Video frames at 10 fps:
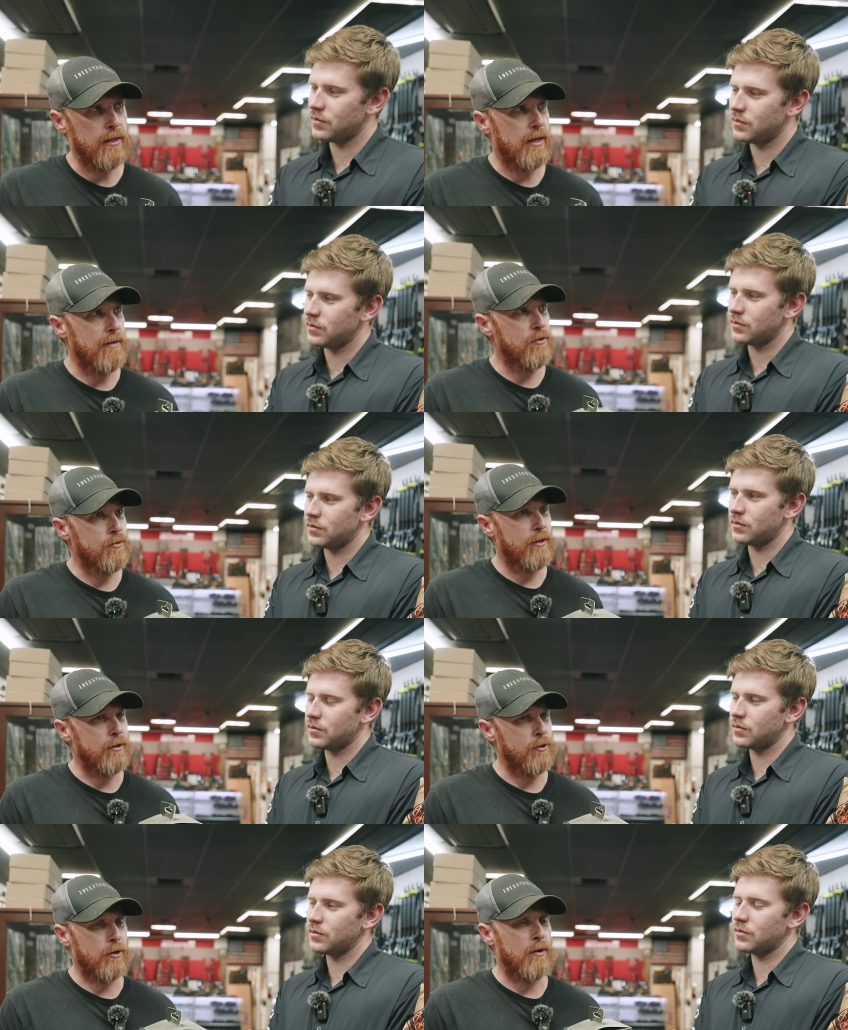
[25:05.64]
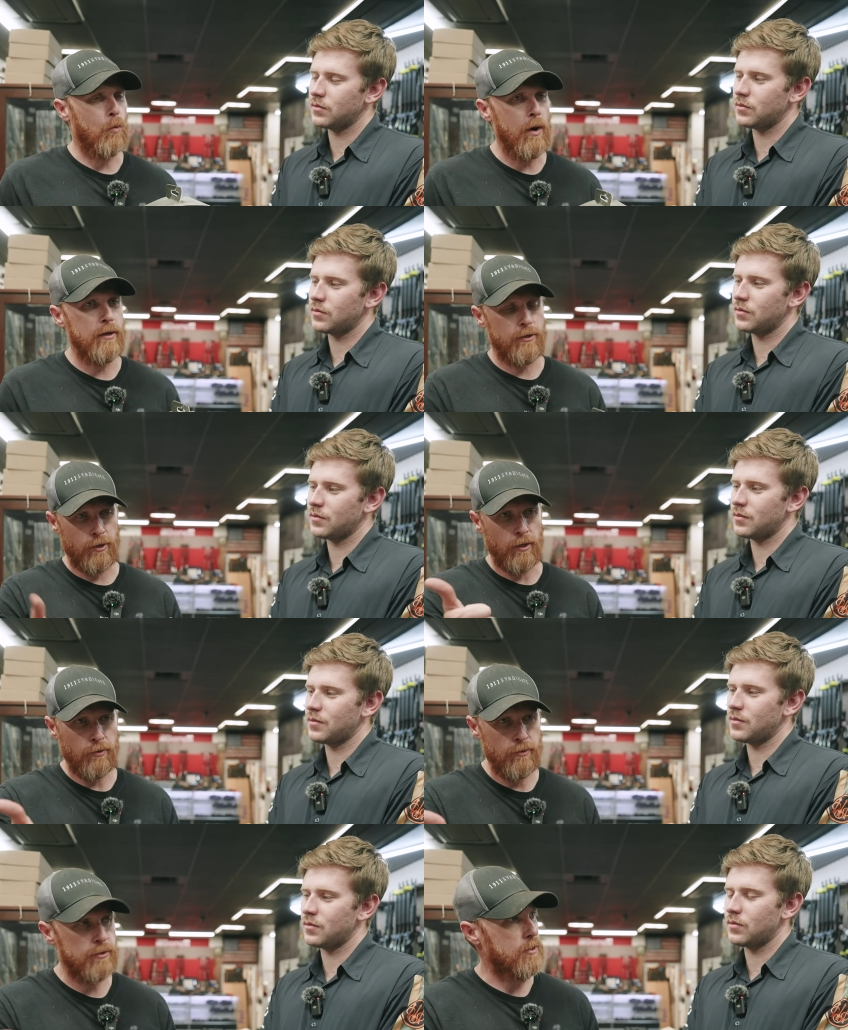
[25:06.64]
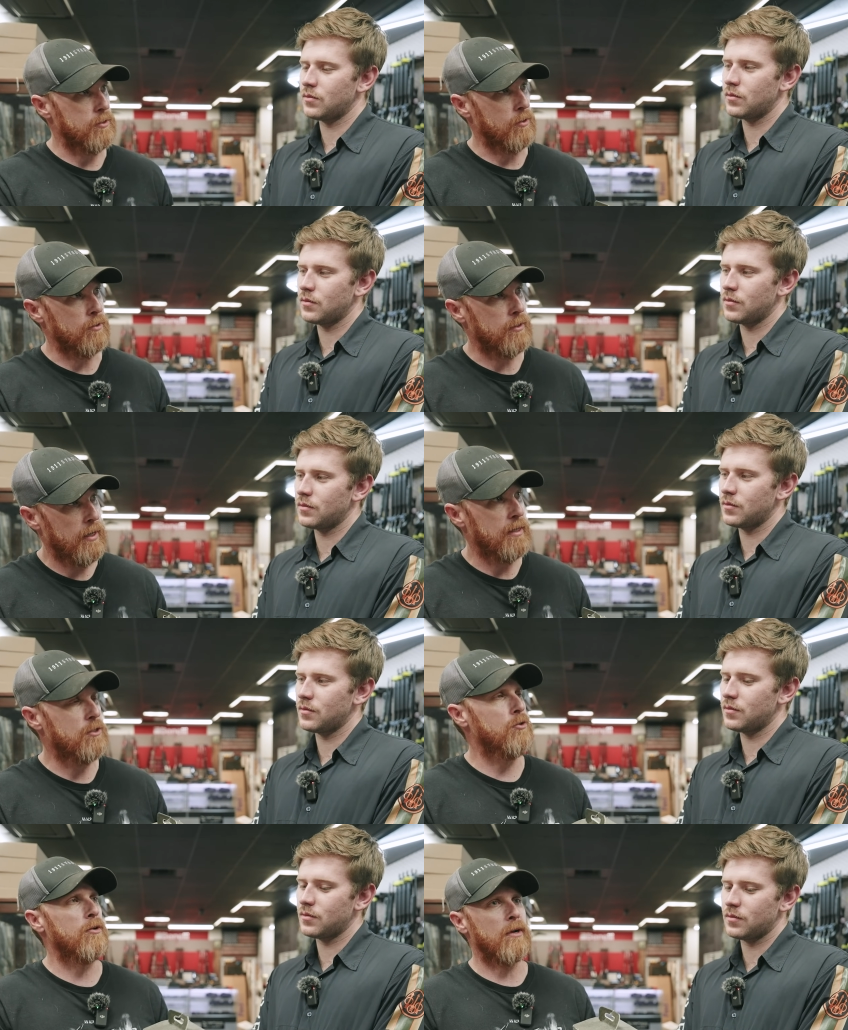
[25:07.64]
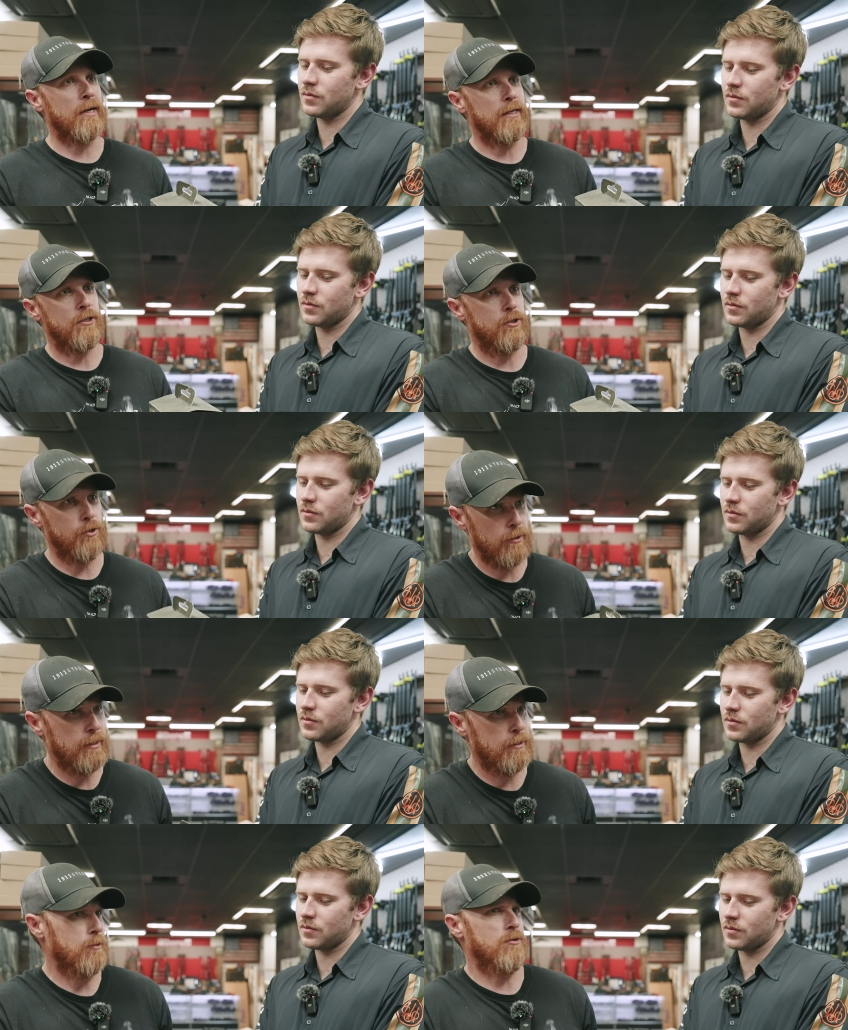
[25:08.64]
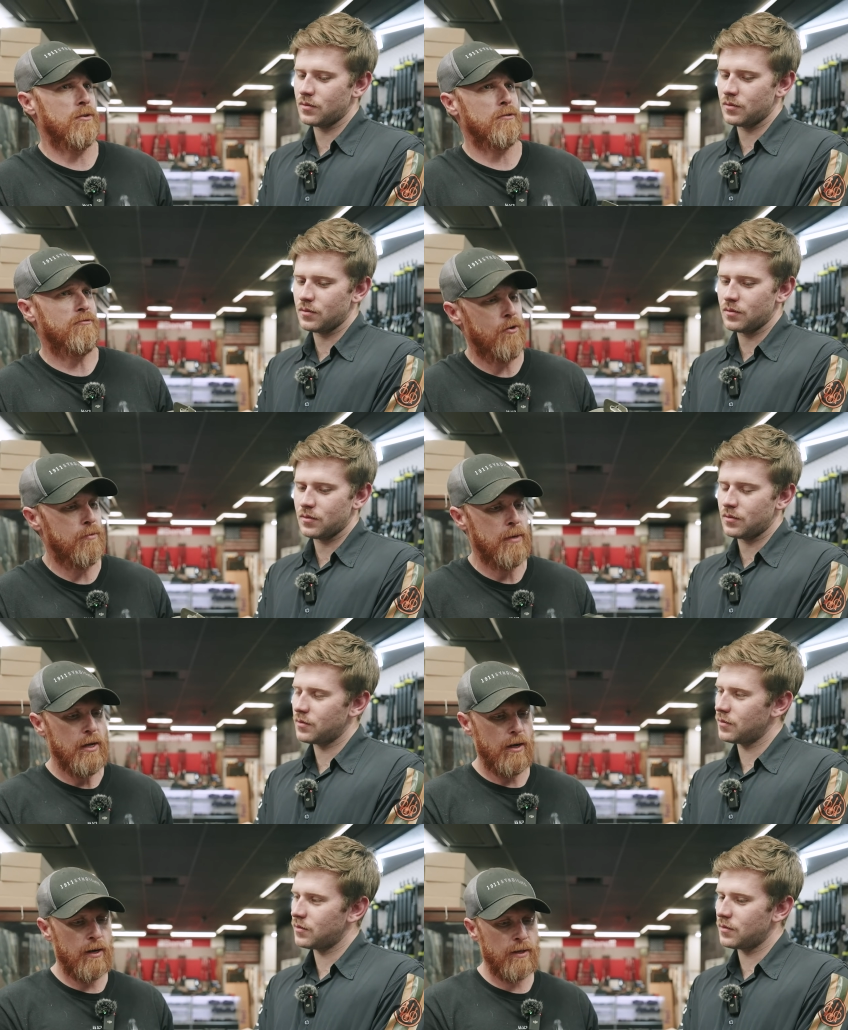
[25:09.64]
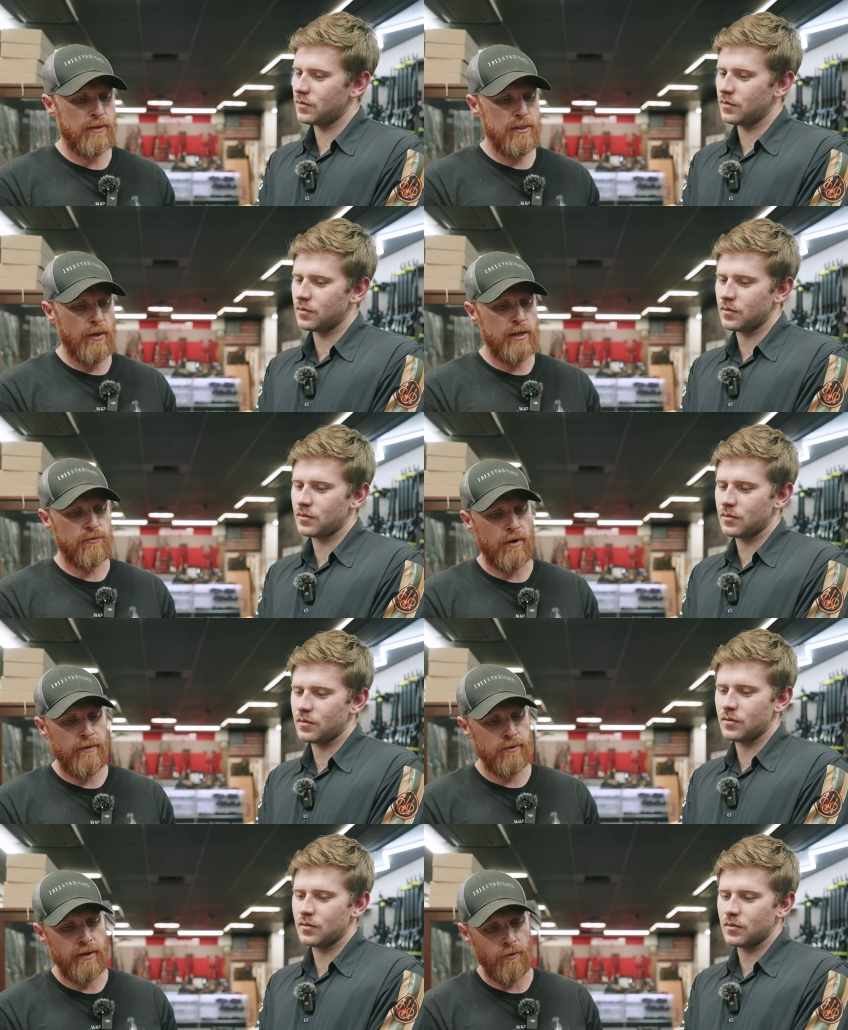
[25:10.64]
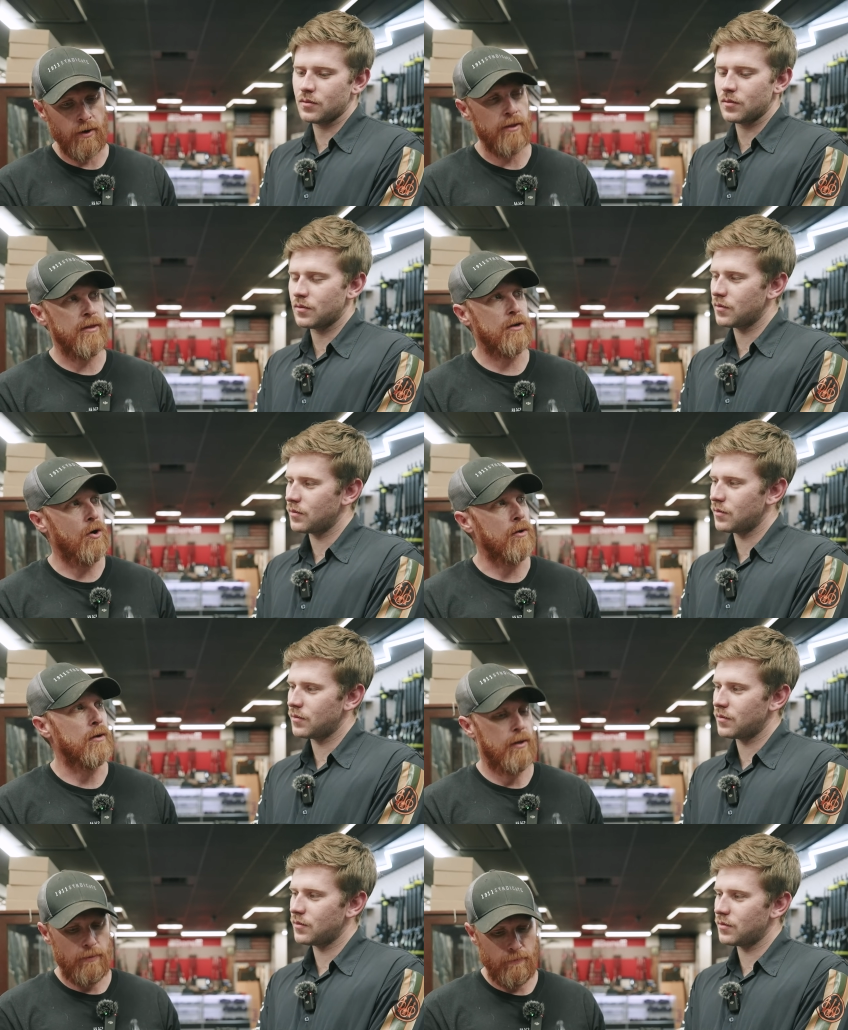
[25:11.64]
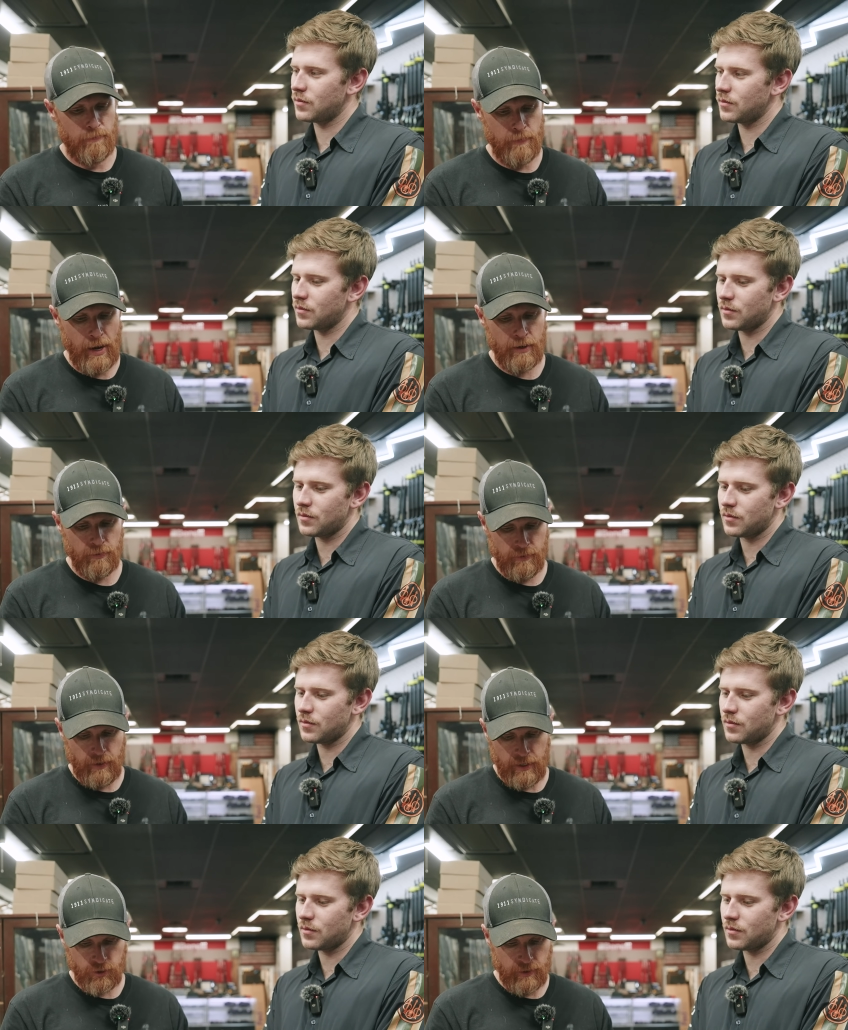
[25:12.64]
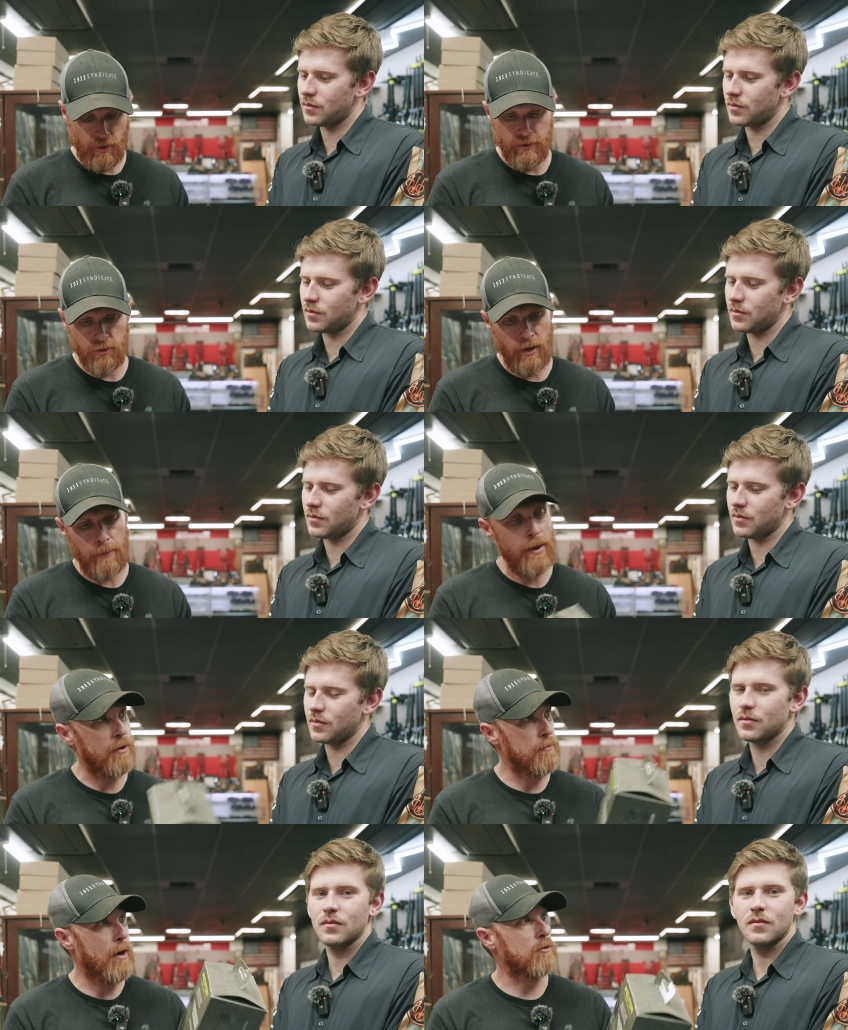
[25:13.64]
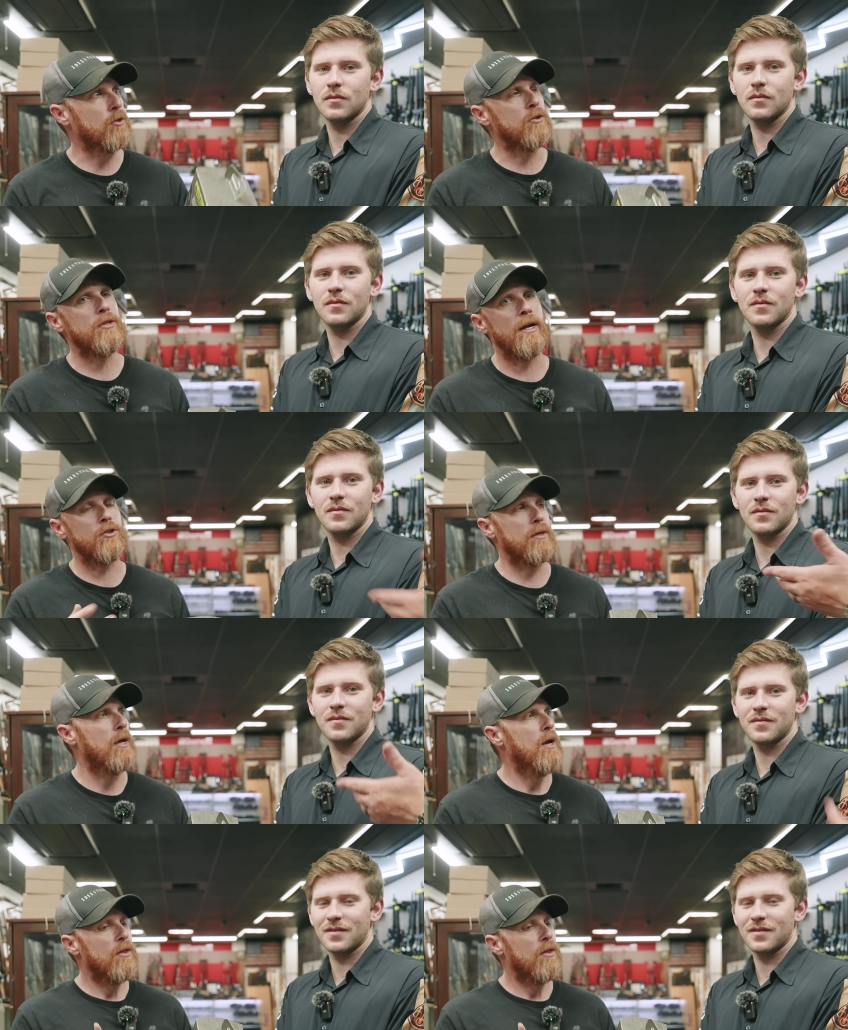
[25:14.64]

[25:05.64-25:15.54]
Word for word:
Speaker 1: that he gave you that you're gonna, one, you're gonna lose because they're tiny, two, they're gonna get dirty because they're foam. Uh, these last forever. They run on a thing called battery. Actually, no, these are not battery powered. So there's actually,